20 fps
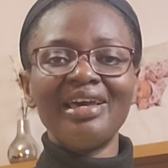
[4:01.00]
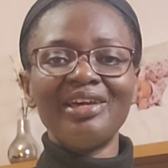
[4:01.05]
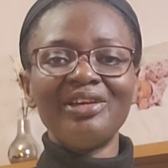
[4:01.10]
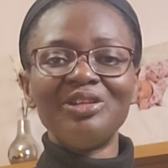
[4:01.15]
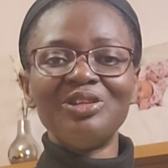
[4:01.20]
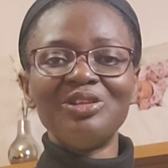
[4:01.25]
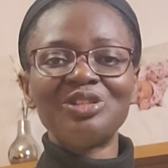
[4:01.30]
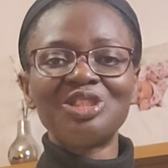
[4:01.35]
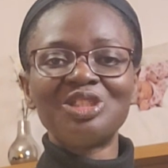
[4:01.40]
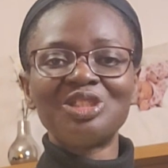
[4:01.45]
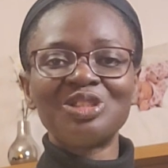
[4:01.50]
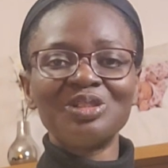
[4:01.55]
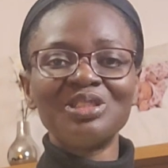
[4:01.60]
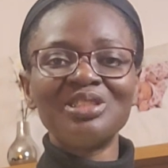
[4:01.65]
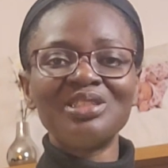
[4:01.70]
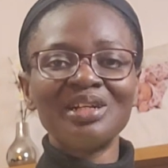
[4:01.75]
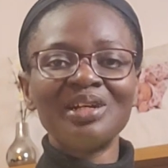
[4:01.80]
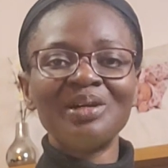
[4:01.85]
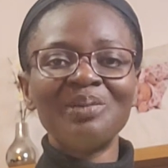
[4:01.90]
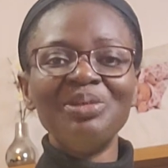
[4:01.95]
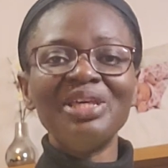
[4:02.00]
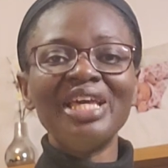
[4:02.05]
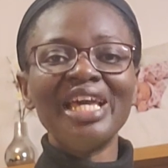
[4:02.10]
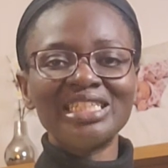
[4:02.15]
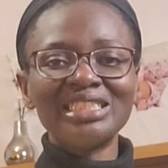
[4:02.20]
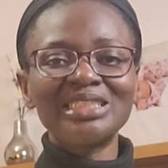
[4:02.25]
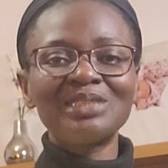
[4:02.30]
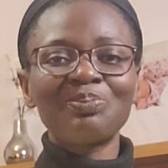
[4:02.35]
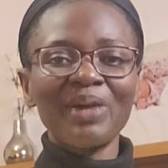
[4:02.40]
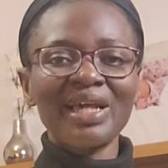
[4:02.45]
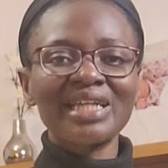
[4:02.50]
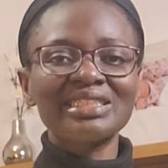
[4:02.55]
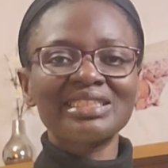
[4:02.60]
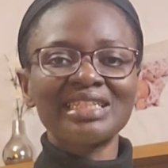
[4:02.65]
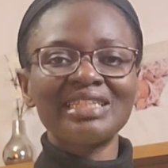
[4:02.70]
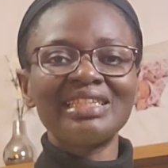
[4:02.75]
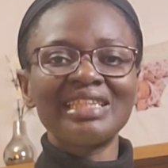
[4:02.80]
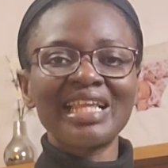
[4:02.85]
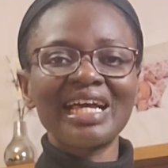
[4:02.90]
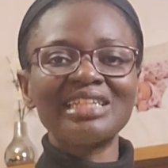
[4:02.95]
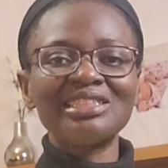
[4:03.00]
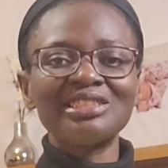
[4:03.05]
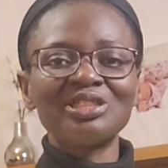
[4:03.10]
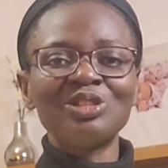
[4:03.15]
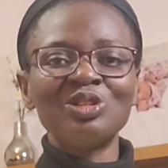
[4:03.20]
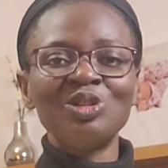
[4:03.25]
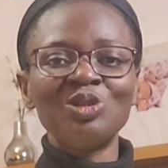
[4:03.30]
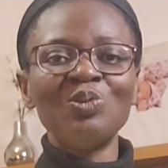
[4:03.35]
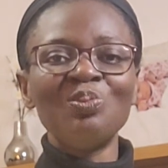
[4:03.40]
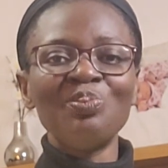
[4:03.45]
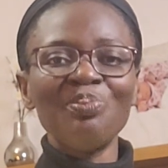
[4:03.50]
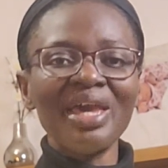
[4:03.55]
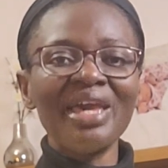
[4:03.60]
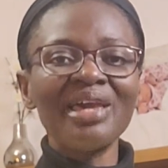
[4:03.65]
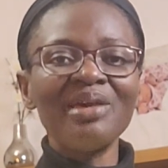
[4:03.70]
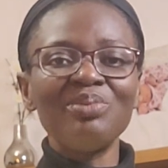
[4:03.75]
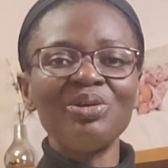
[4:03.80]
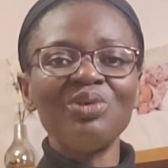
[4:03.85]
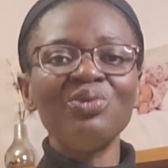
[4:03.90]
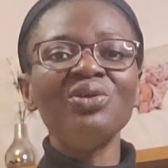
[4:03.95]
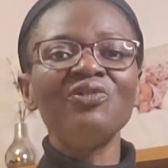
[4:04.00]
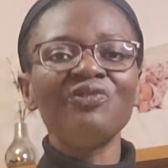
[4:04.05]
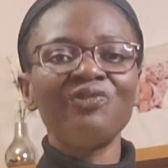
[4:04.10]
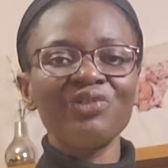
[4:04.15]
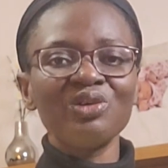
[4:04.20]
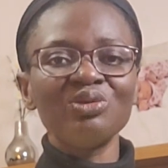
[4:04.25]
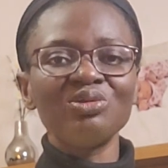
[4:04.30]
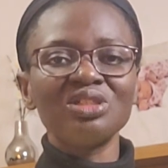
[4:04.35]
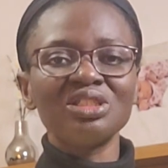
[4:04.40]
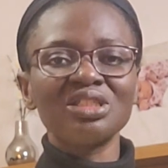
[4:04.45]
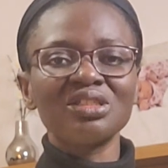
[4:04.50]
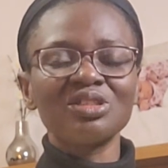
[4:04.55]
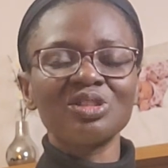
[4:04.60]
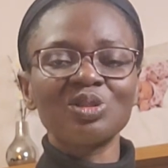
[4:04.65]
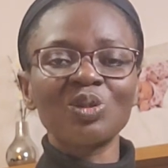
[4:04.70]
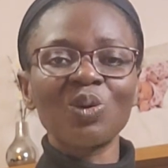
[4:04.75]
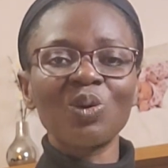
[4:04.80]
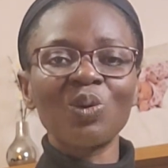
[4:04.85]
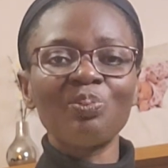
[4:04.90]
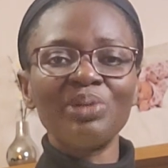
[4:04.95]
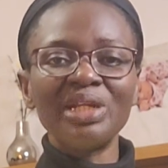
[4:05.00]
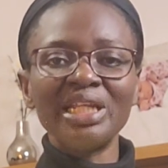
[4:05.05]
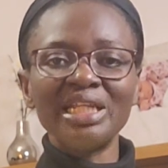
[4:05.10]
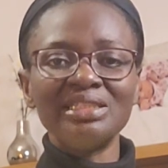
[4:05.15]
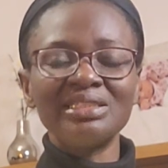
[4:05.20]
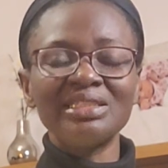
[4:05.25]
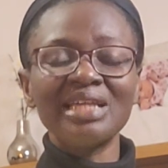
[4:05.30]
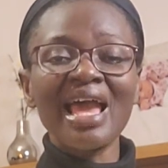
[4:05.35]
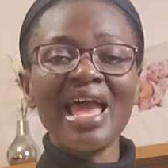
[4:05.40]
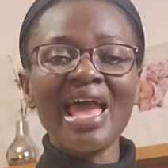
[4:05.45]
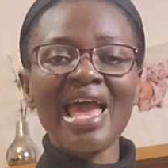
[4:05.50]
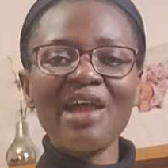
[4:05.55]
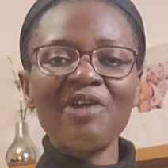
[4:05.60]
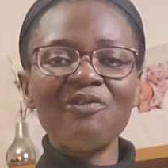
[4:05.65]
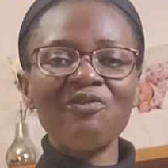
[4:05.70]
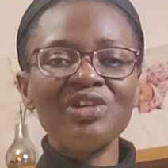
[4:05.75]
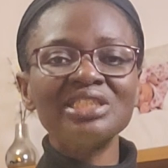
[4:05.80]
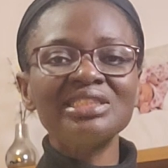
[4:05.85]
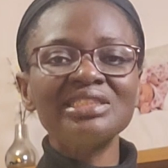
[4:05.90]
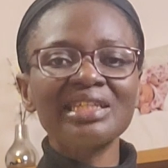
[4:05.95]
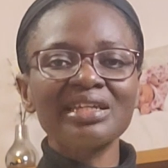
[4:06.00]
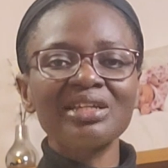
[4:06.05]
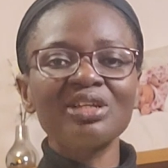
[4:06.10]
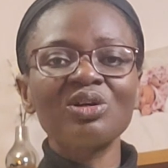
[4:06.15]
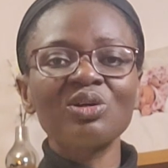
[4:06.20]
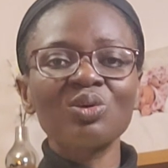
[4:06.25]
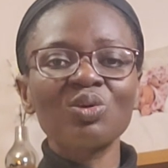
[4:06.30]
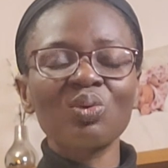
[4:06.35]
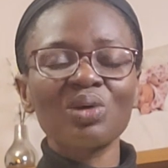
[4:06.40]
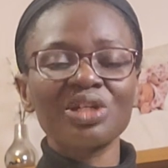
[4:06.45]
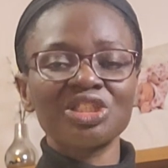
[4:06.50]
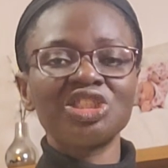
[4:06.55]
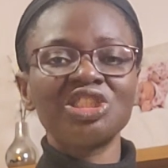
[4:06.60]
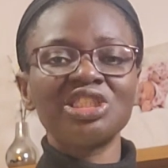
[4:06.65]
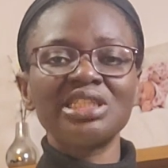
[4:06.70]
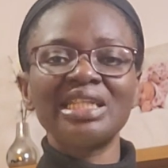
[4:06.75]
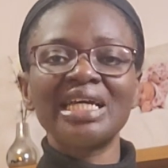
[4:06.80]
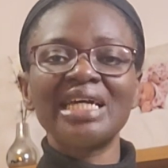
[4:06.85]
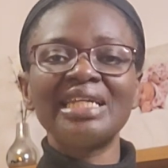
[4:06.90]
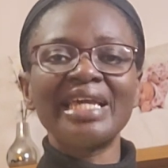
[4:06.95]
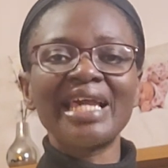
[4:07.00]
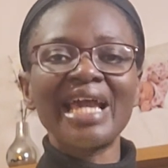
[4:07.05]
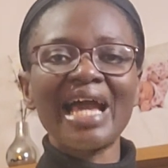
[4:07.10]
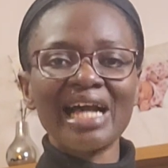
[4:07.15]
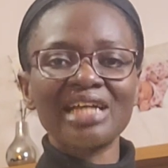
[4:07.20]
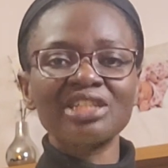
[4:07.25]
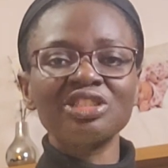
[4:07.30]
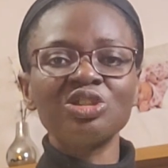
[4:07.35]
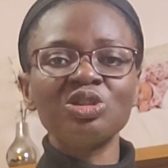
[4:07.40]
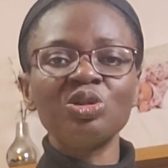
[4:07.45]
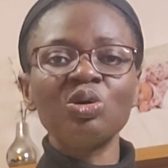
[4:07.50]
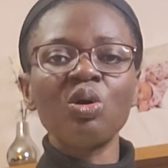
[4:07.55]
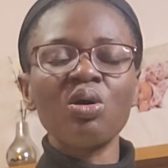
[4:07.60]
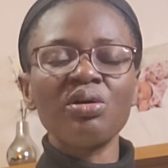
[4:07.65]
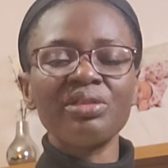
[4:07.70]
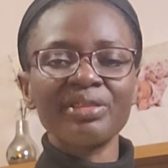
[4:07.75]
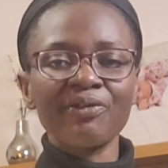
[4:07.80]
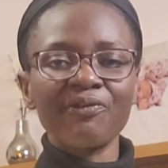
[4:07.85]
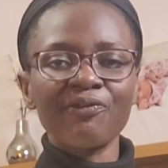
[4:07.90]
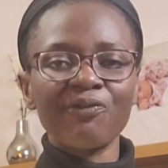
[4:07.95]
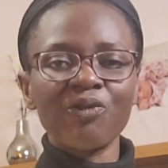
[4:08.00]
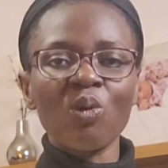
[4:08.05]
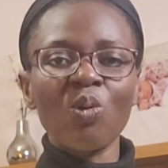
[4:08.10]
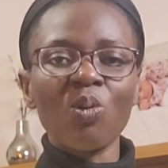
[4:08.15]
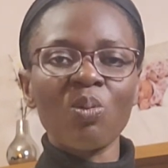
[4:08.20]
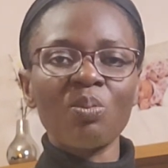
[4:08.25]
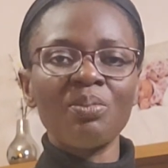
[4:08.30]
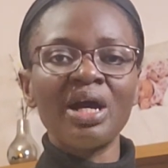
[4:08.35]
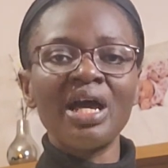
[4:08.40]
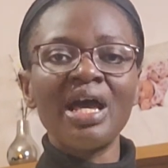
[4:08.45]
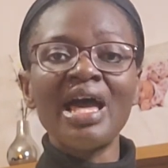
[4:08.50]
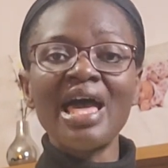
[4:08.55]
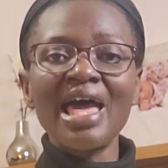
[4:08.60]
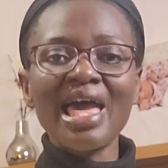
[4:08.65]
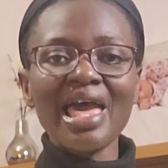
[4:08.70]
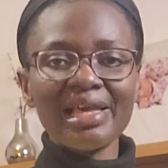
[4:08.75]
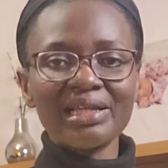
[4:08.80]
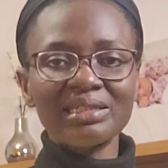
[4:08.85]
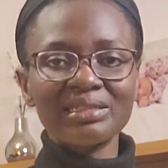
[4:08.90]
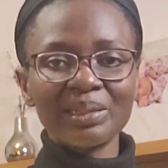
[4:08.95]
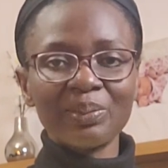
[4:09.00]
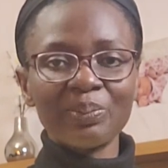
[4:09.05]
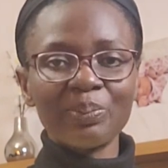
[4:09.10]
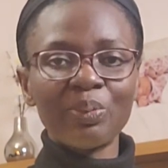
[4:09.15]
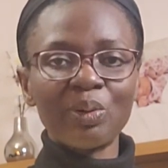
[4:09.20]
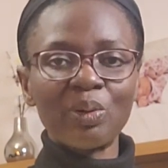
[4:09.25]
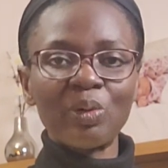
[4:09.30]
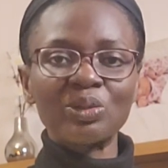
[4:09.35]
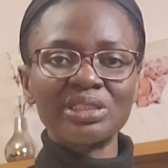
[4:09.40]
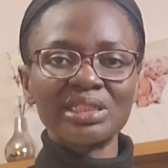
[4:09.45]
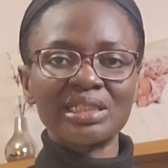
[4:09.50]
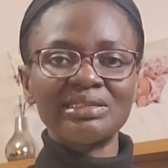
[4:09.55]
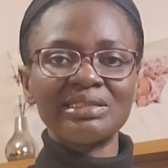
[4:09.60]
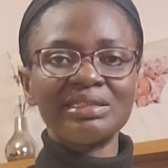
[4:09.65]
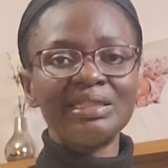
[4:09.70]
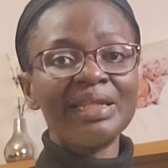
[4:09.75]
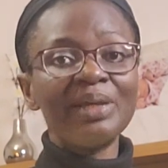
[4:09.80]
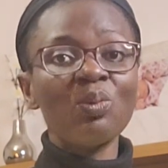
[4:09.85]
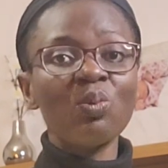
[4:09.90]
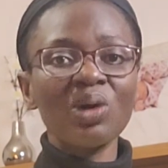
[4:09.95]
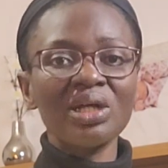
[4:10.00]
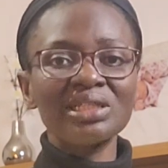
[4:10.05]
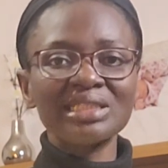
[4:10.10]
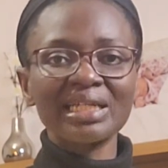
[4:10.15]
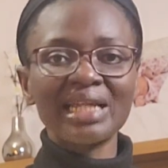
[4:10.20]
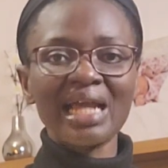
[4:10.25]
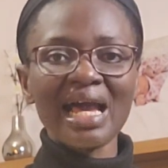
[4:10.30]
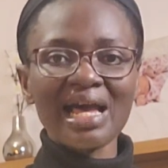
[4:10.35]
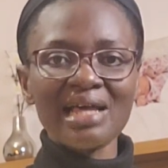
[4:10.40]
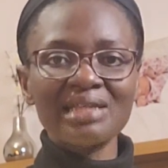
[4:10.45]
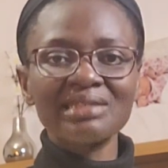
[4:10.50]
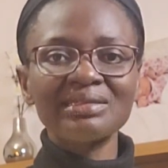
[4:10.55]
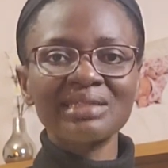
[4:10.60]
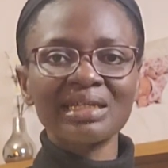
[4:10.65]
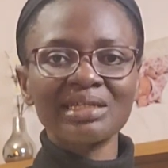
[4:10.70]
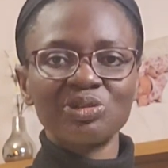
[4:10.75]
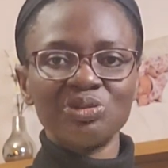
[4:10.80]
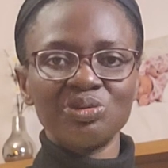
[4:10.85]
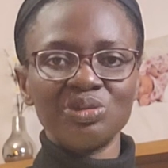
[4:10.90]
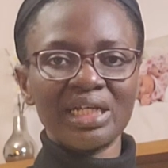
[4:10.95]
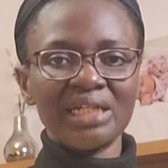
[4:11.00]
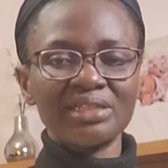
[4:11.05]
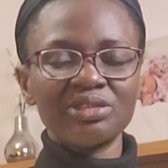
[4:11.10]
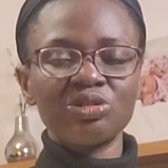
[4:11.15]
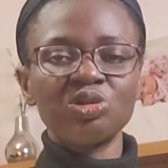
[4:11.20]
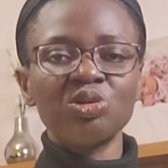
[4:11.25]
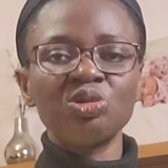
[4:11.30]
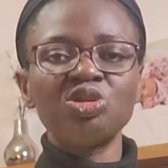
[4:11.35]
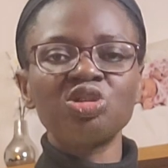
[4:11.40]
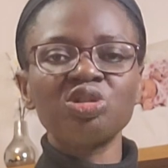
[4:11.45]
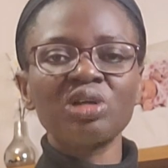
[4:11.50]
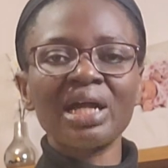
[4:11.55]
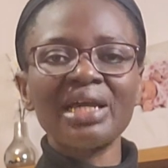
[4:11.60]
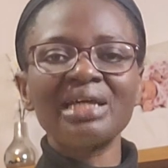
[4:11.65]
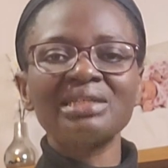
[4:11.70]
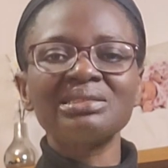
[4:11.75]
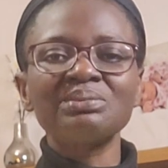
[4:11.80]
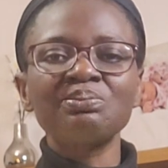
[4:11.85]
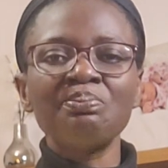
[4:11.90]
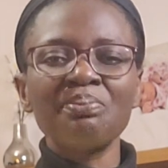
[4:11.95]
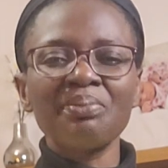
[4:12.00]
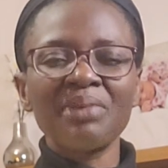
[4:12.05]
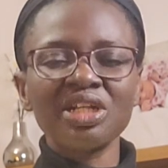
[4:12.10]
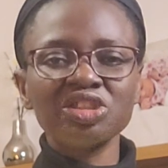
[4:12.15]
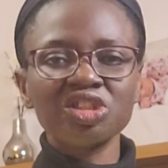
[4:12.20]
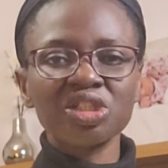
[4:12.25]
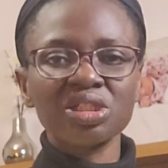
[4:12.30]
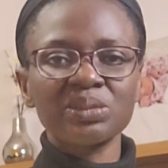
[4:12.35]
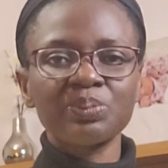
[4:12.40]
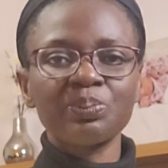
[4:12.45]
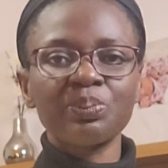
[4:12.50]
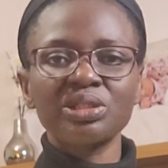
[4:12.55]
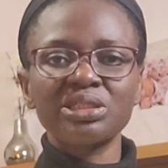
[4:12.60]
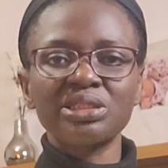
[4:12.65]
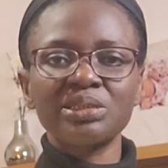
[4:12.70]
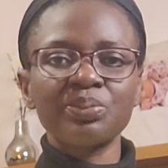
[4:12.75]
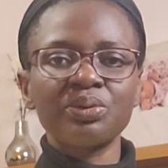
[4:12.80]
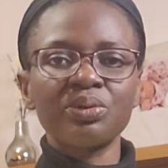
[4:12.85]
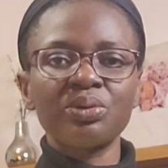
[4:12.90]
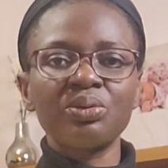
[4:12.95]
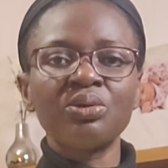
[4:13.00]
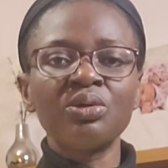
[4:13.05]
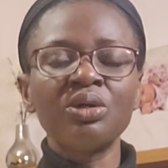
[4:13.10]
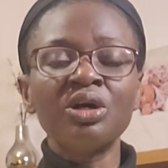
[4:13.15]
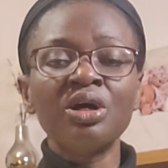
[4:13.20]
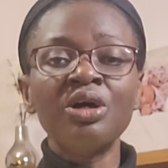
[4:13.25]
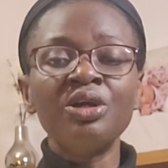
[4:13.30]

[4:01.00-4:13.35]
you should be expecting that you may be refused. So please, every single question that they ask you on the form is important. They want an answer to that, so try as much as possible